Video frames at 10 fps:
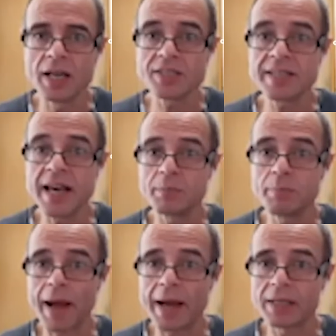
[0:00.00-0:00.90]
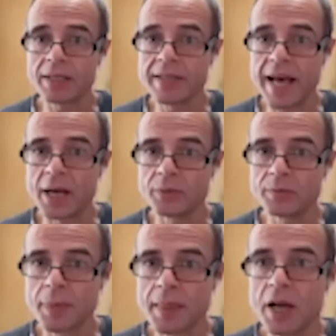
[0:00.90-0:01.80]
are set back and
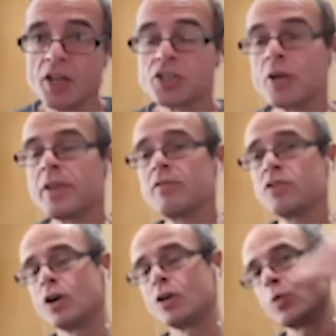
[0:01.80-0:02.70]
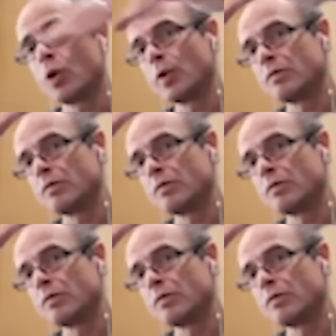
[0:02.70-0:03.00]
down. So they've got yep. what